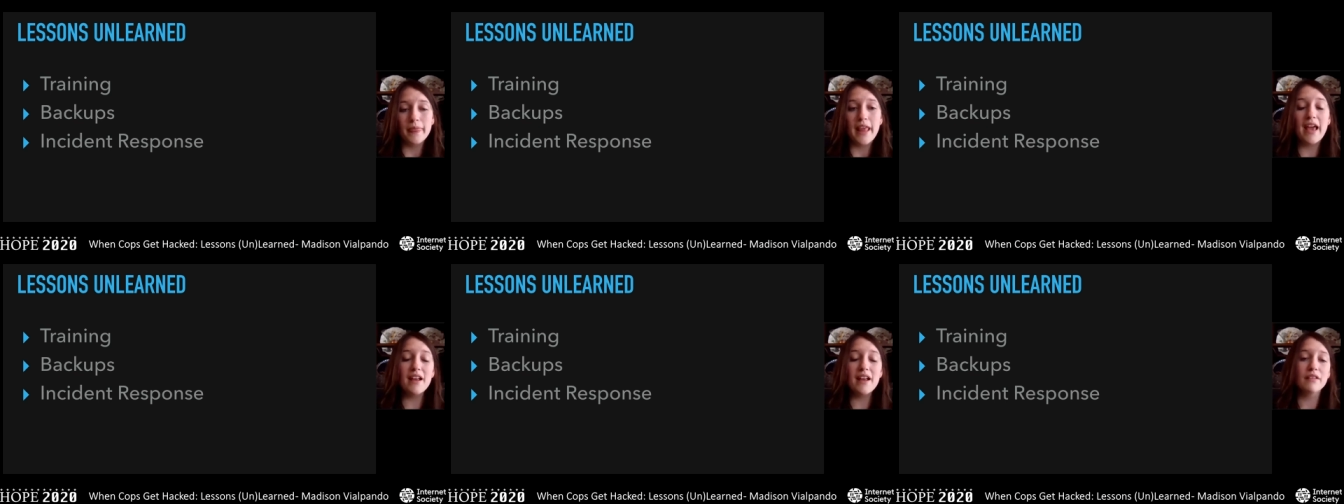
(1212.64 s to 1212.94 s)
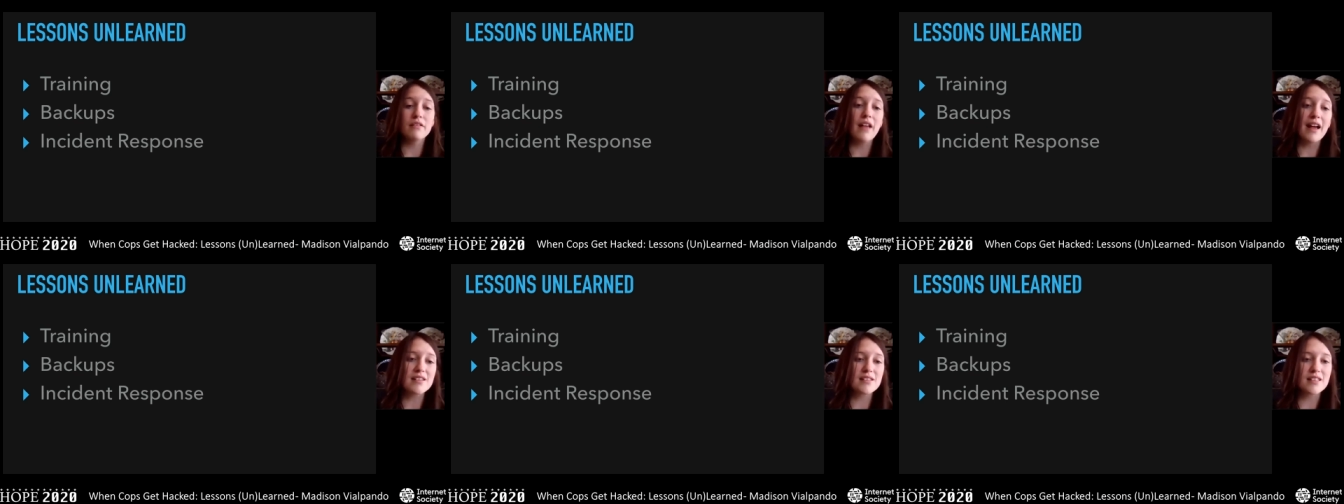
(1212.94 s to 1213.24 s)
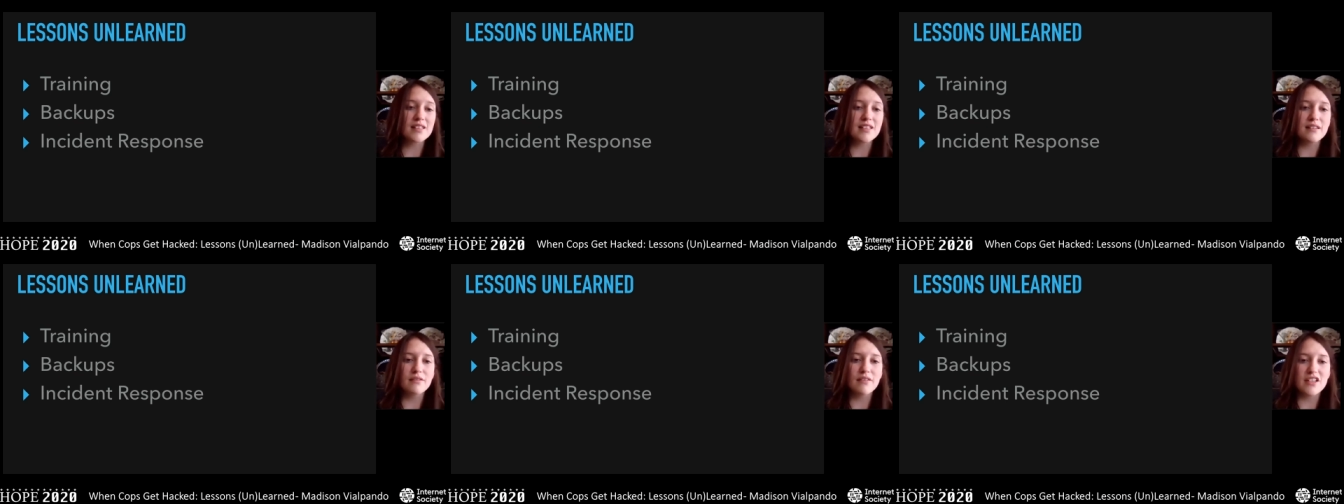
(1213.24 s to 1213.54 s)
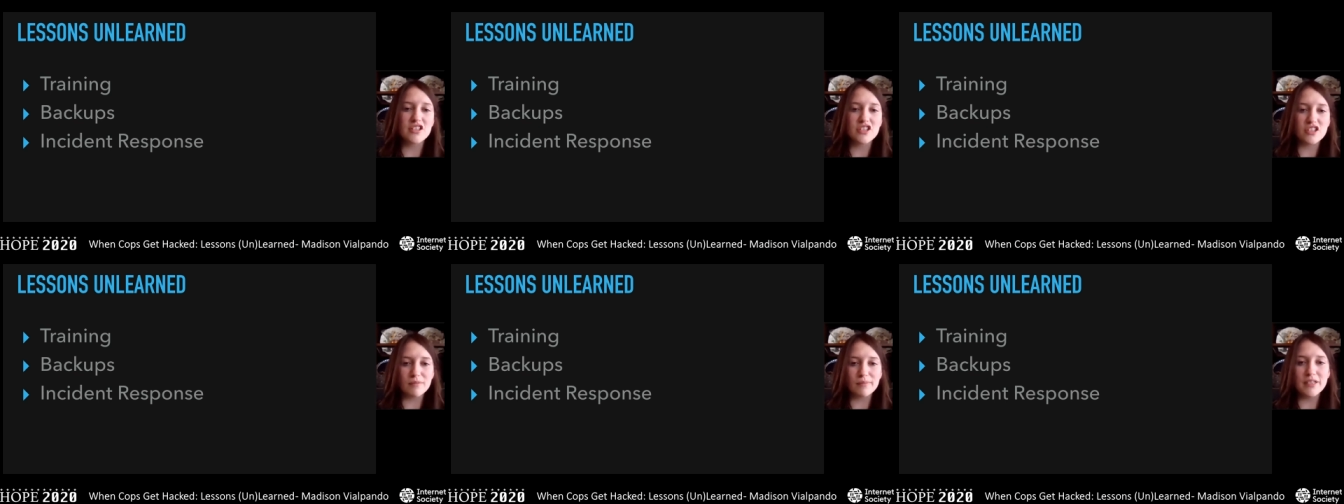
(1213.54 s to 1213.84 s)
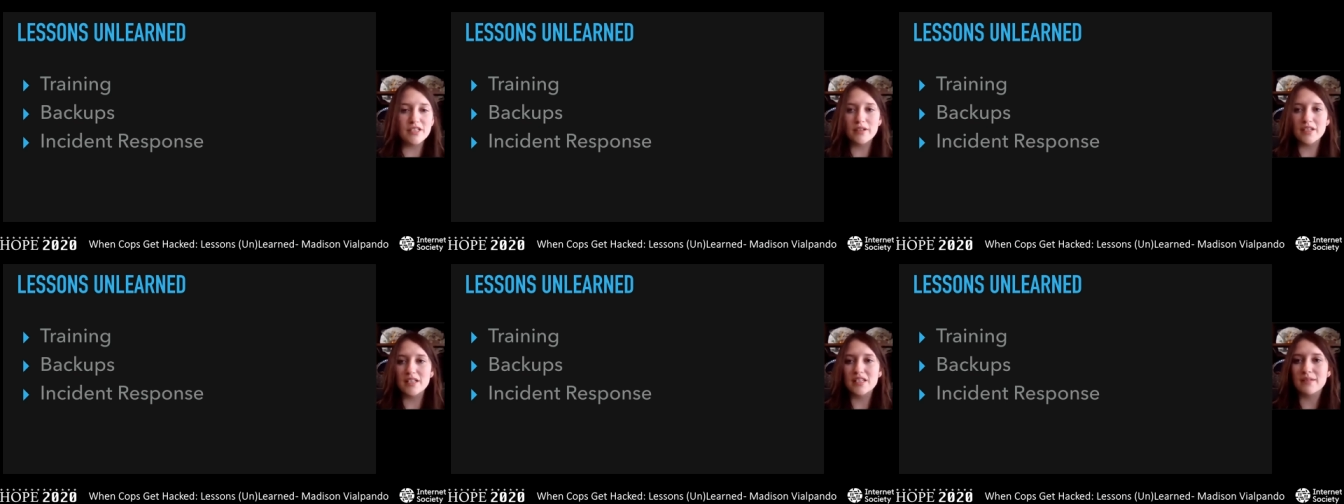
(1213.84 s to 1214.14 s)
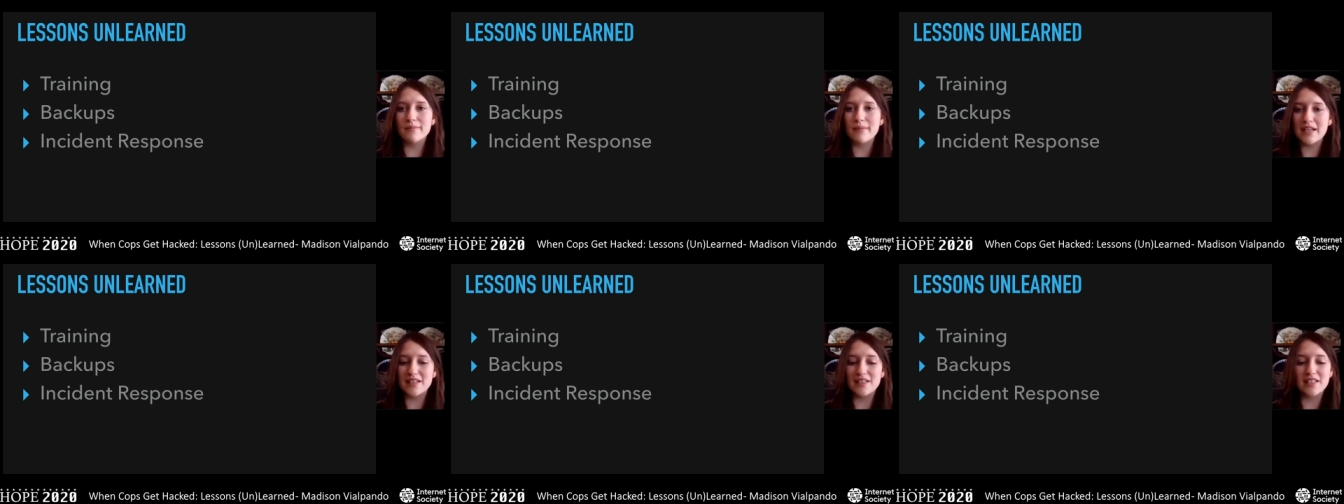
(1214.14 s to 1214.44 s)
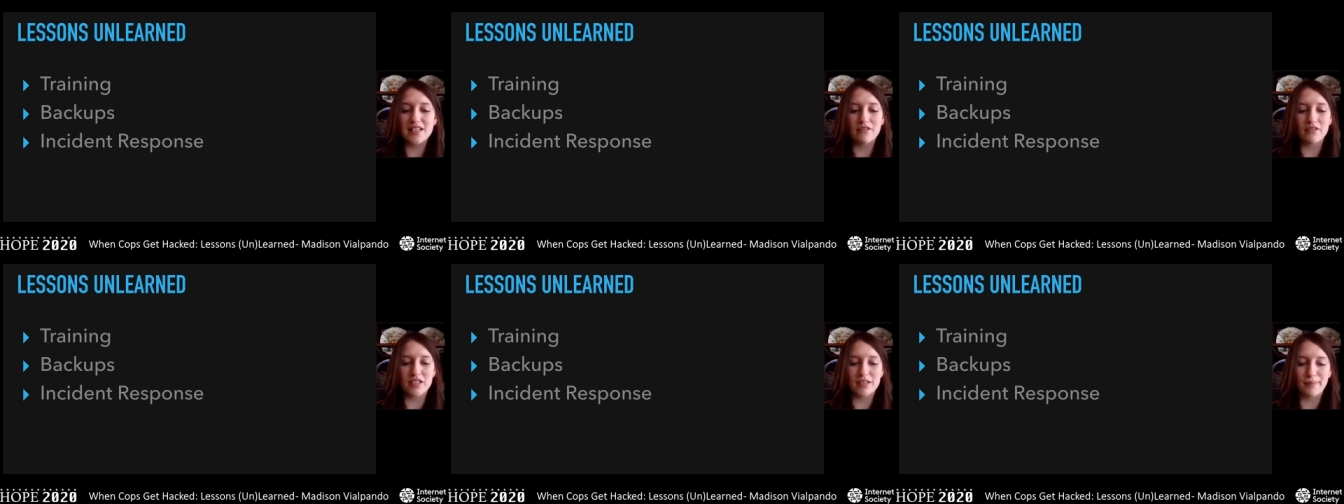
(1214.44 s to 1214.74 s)
And lastly, they should be doing some
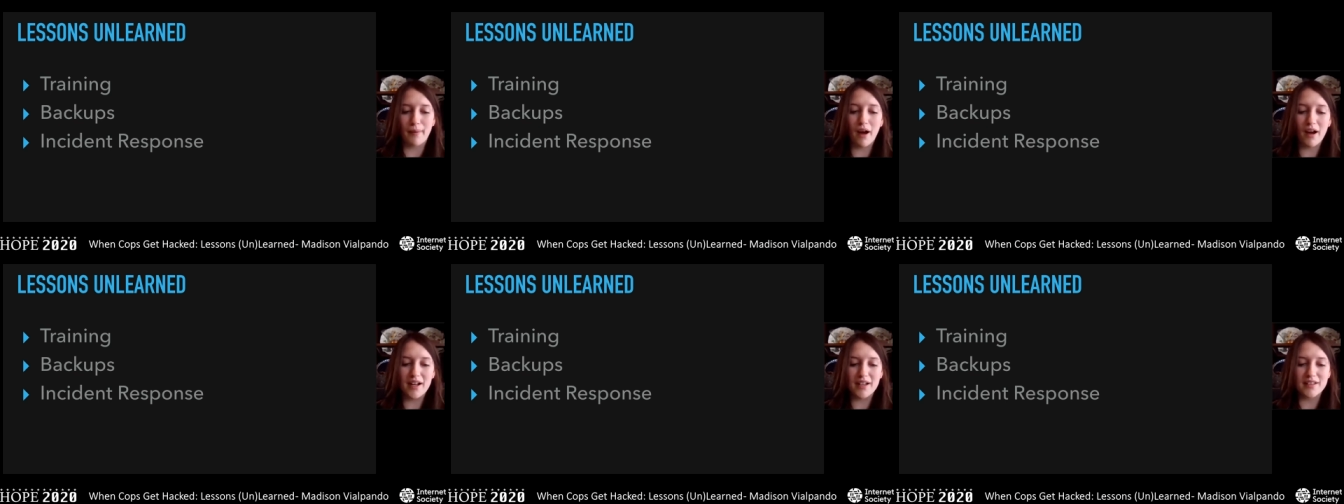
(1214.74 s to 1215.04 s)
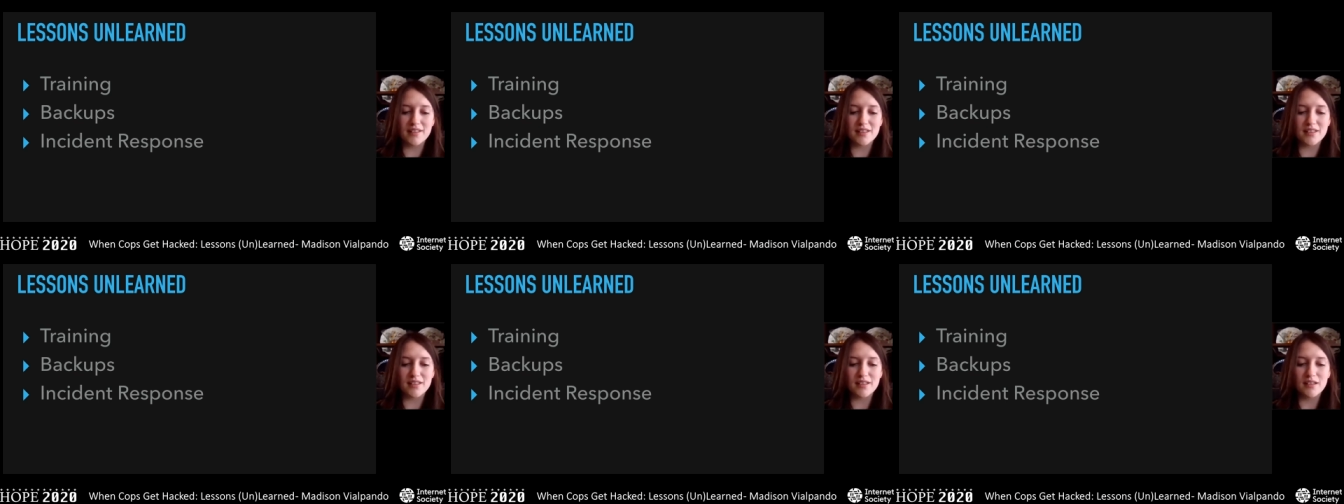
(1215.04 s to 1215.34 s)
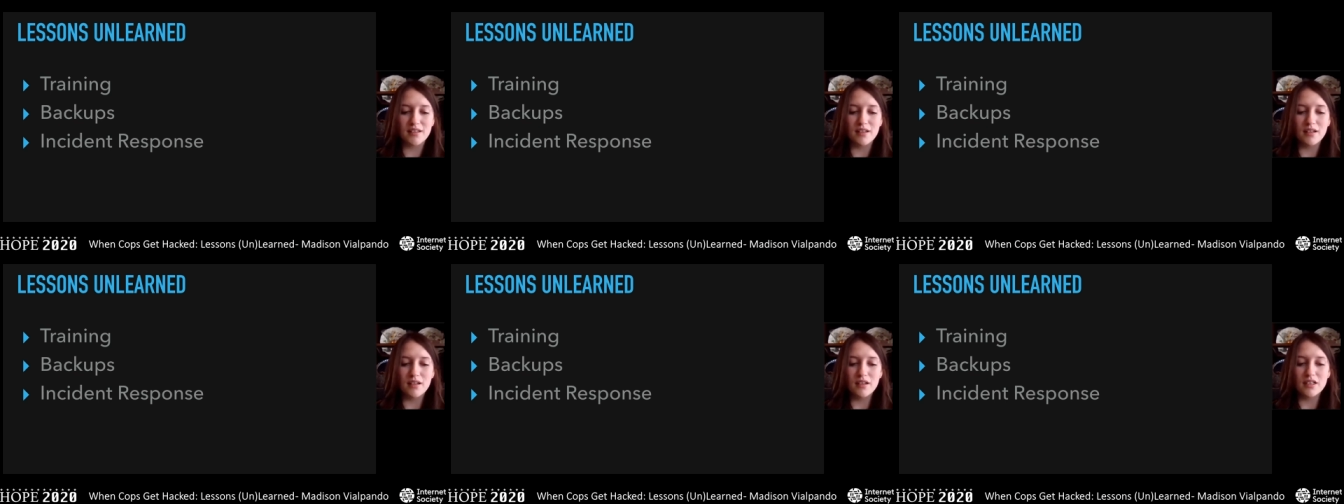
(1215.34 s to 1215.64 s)
incident response.